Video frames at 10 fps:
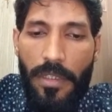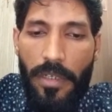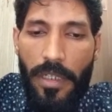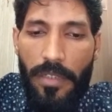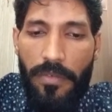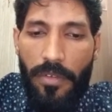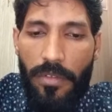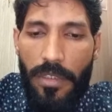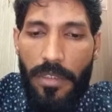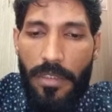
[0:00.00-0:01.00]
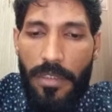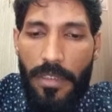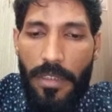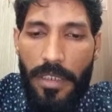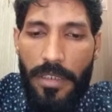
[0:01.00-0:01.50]
ready for the
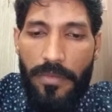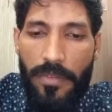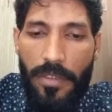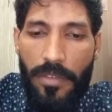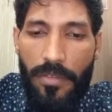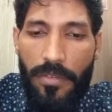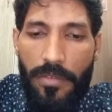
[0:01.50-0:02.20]
next video.